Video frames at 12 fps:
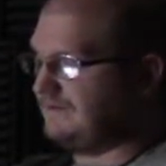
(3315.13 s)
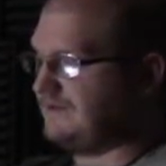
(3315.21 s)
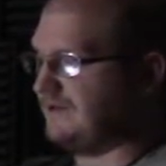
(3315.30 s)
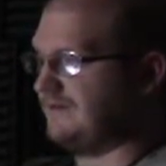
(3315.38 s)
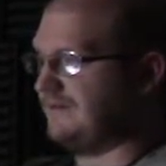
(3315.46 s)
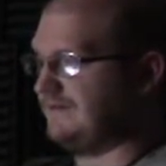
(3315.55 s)

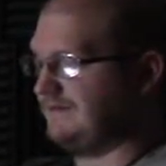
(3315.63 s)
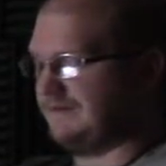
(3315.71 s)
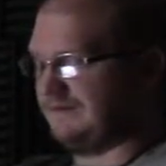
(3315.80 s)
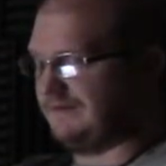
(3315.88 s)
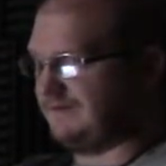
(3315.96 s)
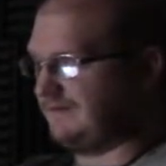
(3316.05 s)
Chairman,
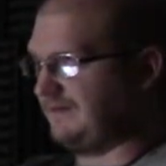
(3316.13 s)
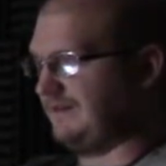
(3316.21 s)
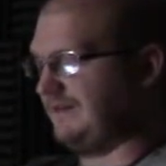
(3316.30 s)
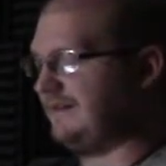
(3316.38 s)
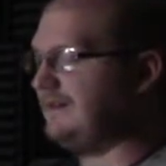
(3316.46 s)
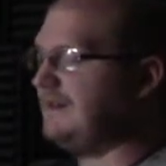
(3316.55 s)
oh
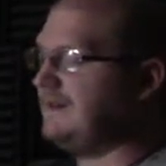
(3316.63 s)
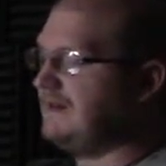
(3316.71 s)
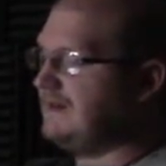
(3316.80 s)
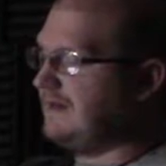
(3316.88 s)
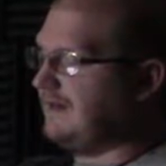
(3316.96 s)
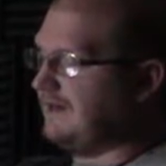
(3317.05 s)
God,
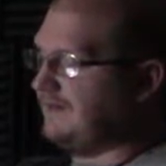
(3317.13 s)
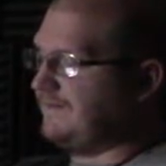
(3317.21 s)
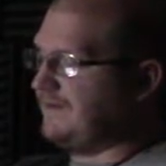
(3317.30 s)
uh,